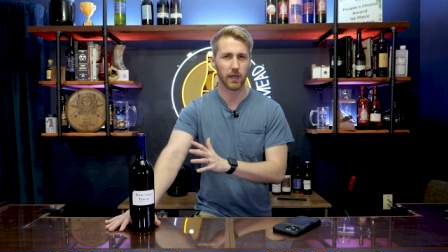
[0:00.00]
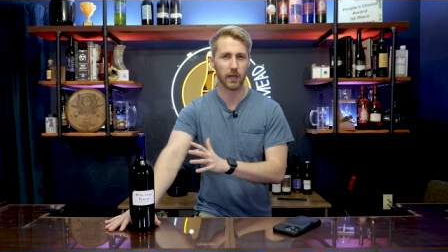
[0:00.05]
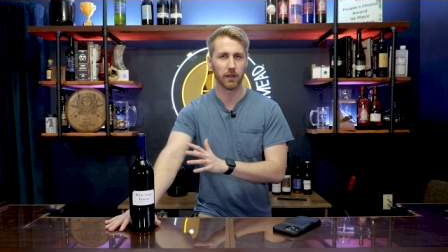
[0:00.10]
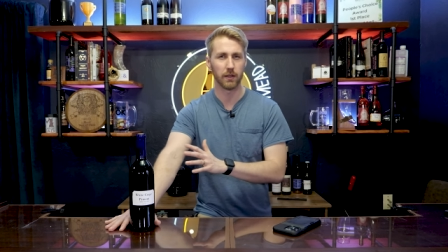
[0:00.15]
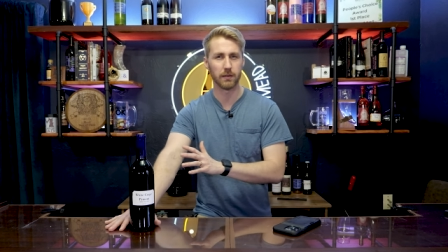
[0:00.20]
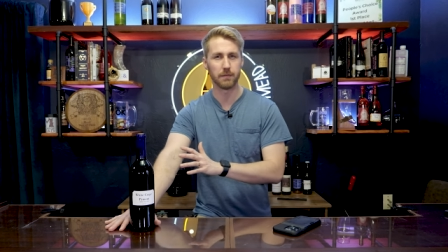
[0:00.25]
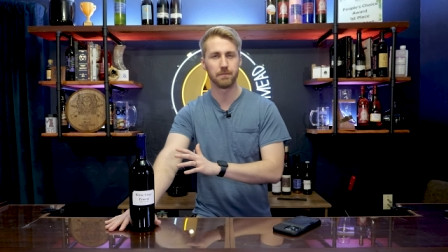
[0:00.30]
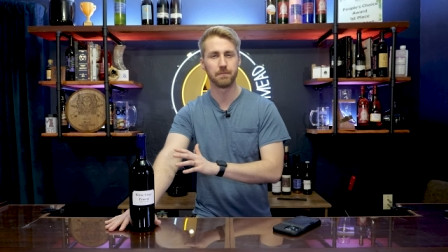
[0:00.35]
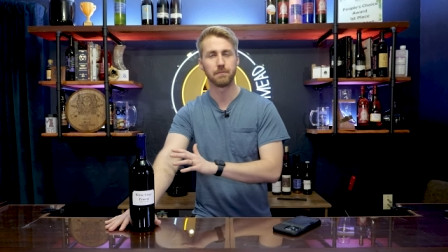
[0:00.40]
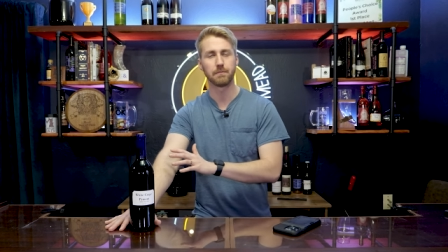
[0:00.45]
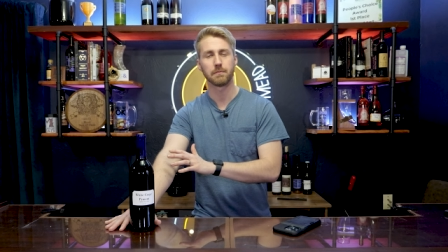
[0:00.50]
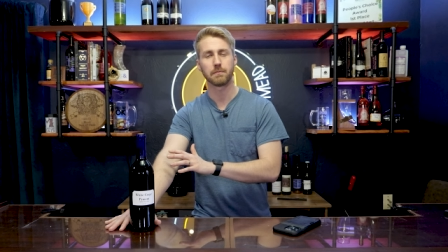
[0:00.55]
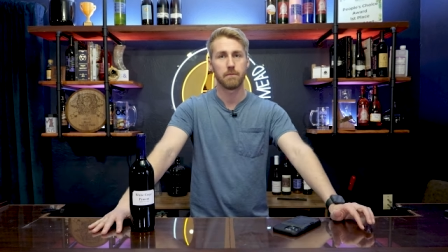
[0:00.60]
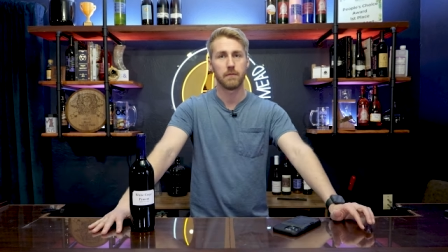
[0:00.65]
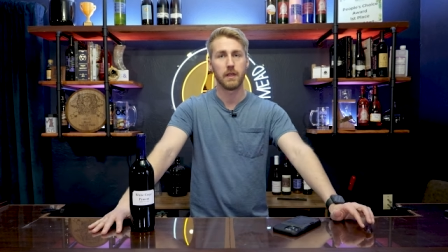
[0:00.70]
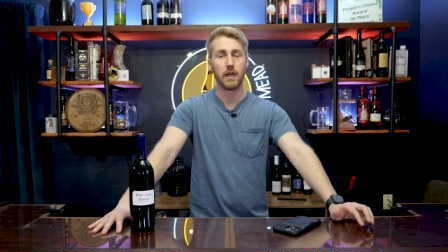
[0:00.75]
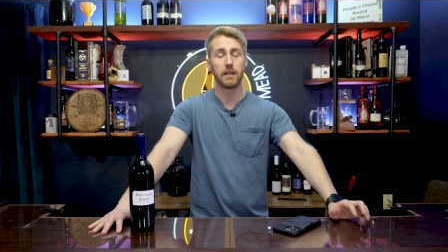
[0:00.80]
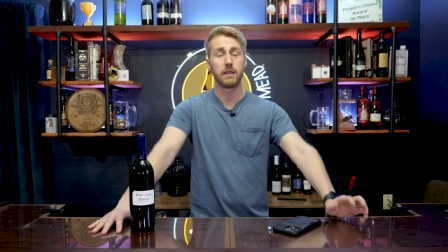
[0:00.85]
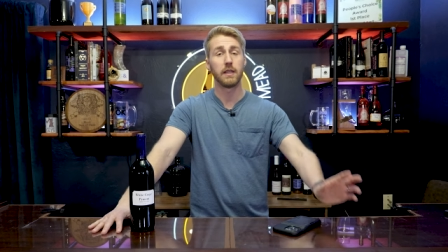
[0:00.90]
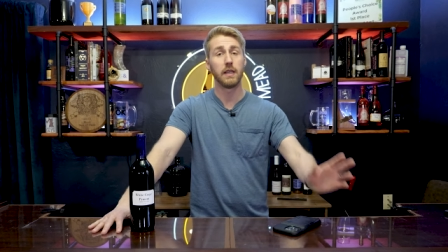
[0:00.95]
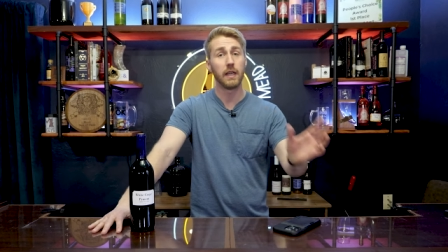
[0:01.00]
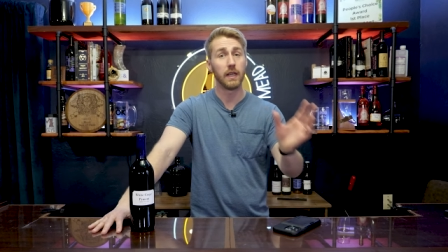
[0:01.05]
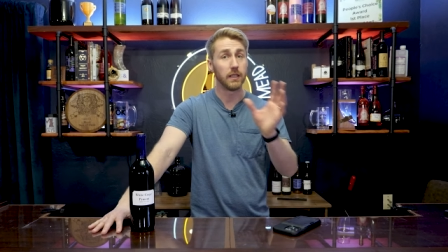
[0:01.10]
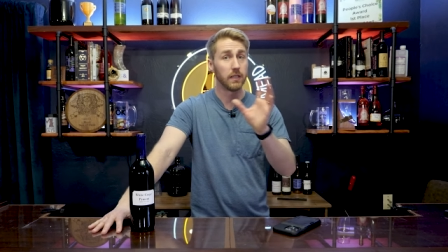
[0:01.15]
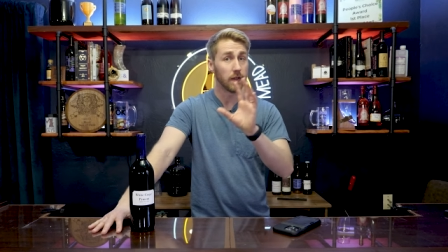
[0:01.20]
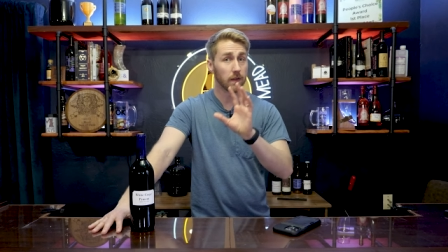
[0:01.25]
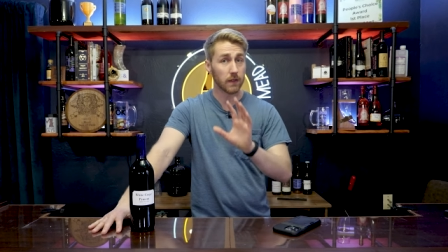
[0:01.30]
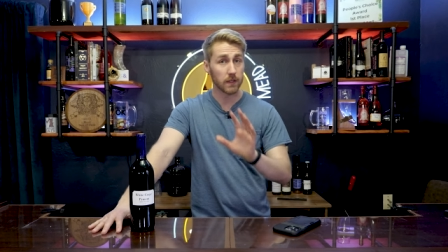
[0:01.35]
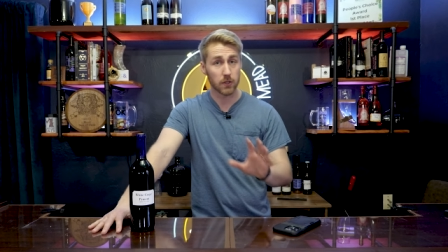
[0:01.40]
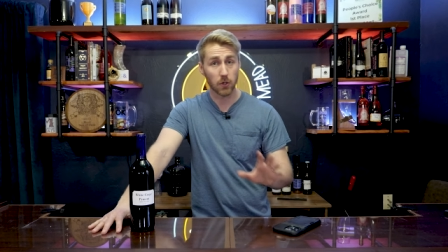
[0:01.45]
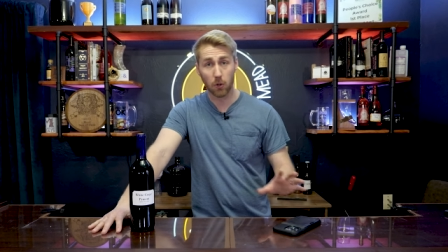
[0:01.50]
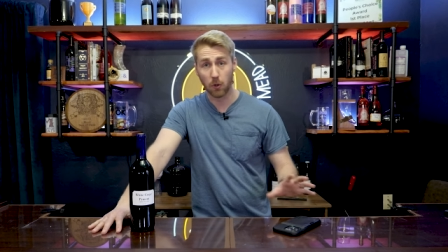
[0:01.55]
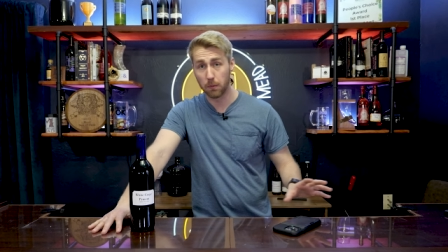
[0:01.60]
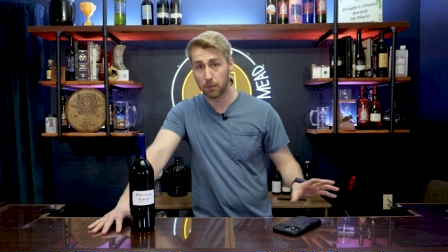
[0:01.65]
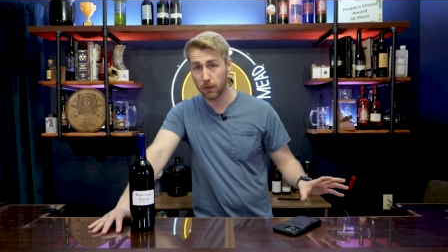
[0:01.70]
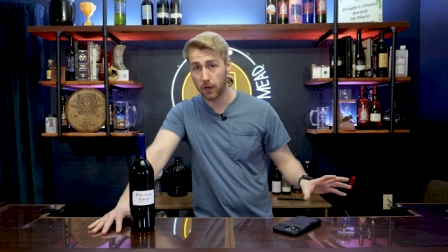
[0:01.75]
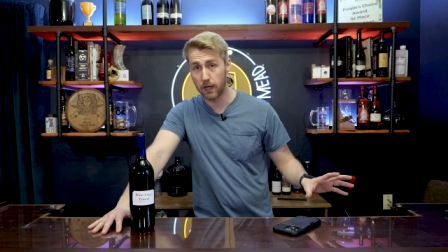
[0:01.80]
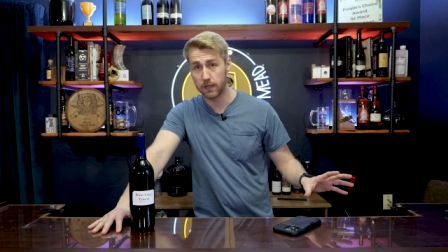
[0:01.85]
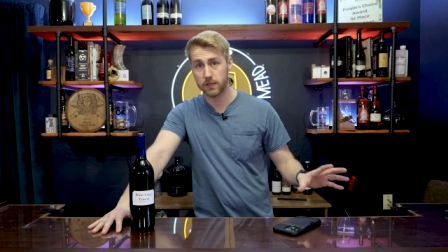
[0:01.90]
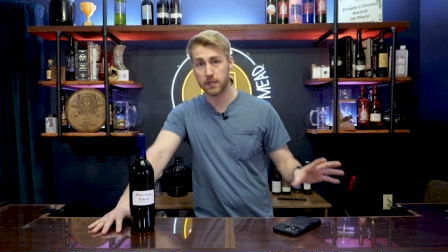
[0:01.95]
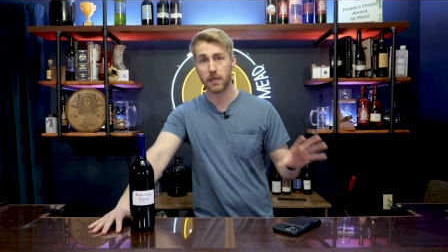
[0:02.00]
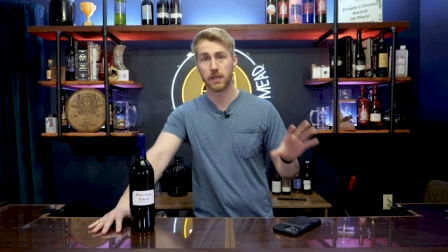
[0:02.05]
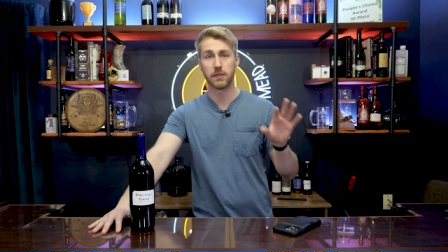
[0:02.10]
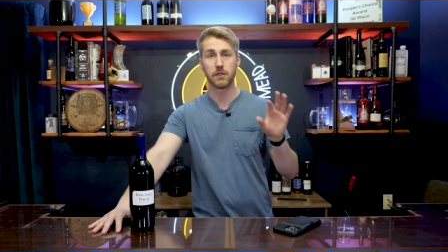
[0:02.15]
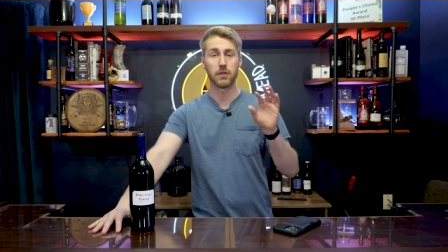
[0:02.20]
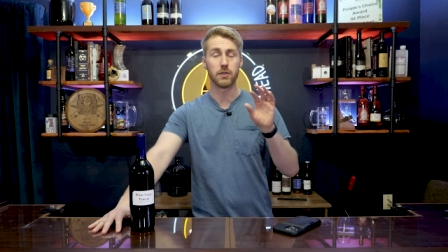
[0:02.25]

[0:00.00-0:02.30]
gallon. At the end of this whole process,